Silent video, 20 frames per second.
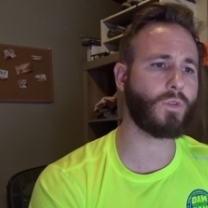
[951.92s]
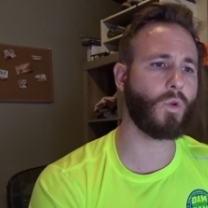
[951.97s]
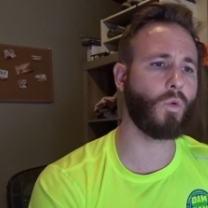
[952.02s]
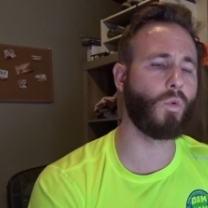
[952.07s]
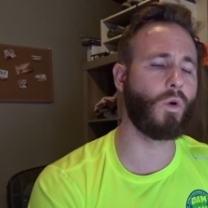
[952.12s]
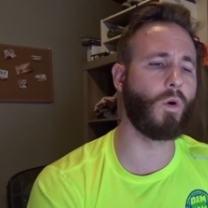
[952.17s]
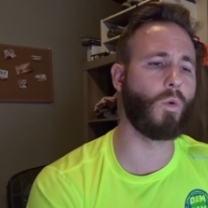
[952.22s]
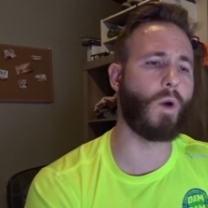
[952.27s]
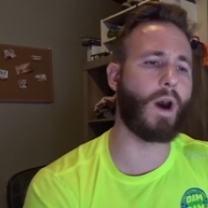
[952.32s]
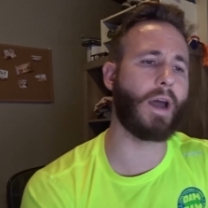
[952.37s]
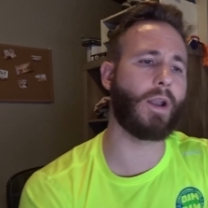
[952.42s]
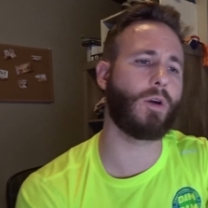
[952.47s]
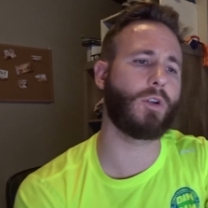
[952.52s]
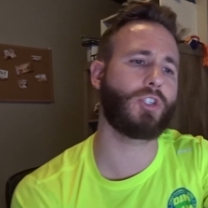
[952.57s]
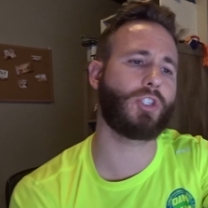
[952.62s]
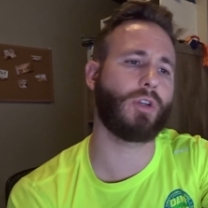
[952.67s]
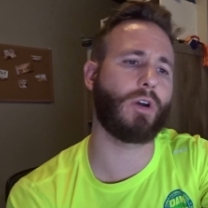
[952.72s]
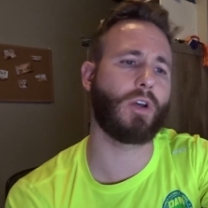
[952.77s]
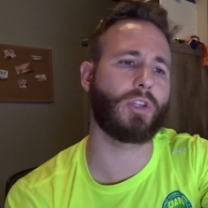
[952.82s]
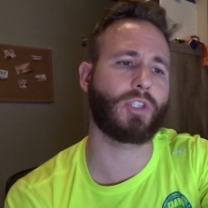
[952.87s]
well, why
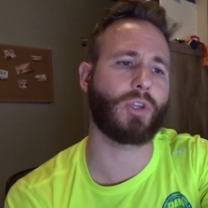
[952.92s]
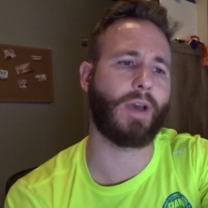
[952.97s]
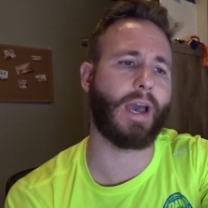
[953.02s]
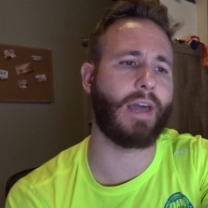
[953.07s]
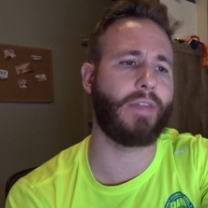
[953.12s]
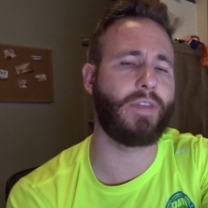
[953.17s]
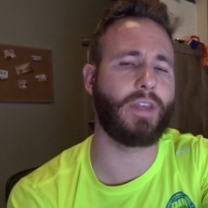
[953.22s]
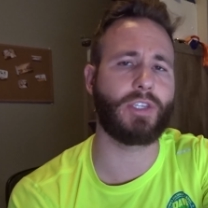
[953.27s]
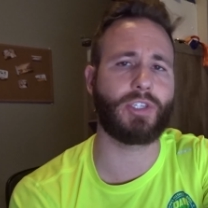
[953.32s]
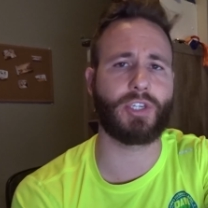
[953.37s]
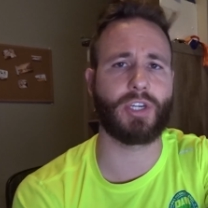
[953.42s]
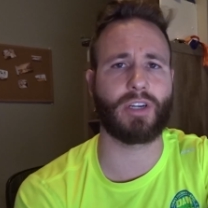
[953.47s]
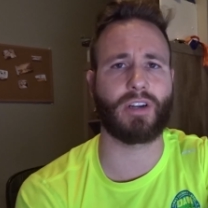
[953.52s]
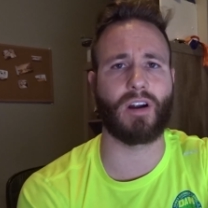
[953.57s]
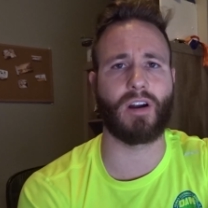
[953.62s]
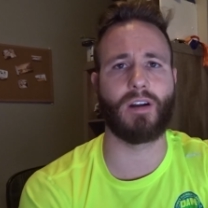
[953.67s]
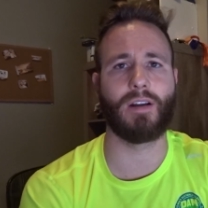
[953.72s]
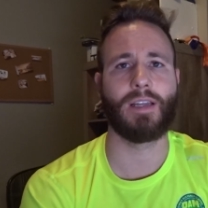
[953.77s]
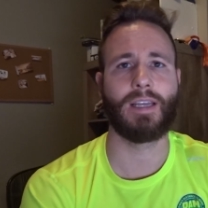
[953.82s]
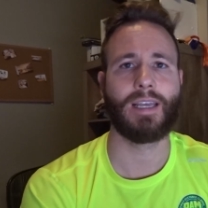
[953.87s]
don't you also add this to your
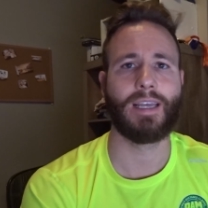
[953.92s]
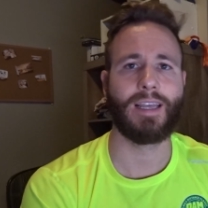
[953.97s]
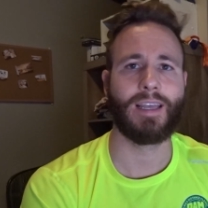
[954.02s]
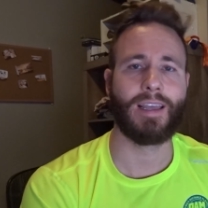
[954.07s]
cart?